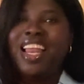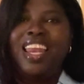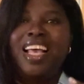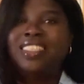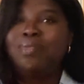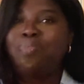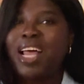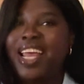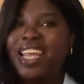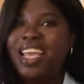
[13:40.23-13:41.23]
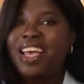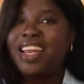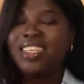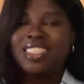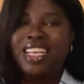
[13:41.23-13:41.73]
lesson planning
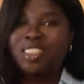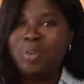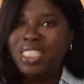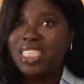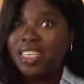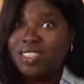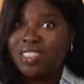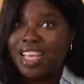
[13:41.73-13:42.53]
and assessment skills